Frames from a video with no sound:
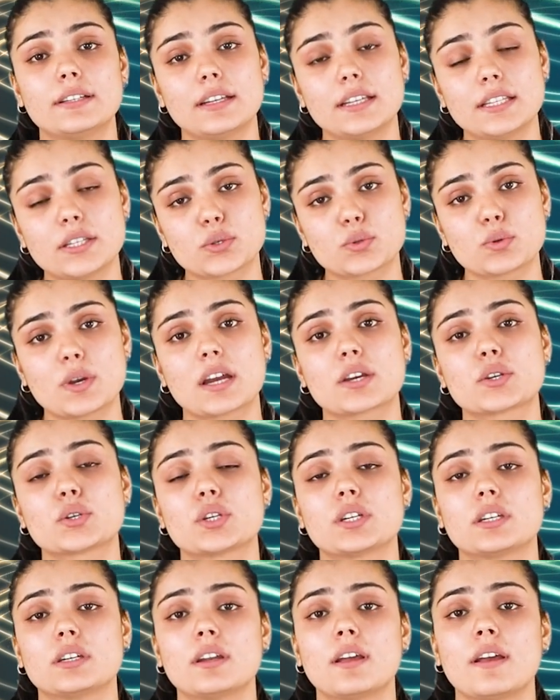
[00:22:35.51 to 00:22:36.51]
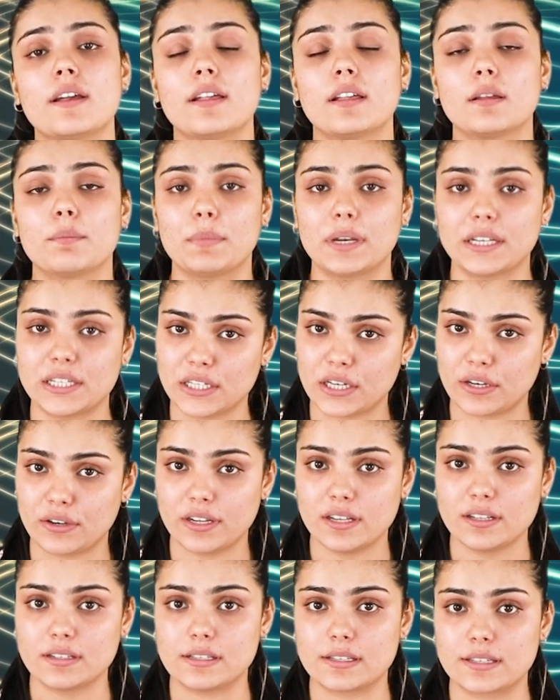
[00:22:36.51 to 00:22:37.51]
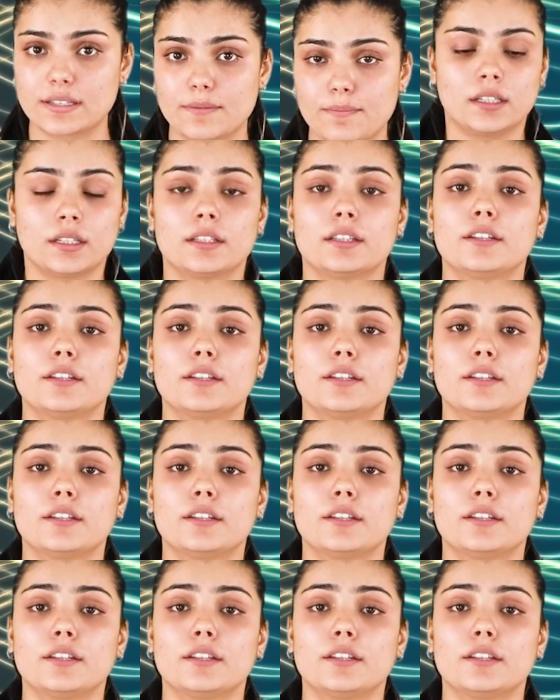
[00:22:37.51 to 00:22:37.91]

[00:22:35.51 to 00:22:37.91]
instruction materials.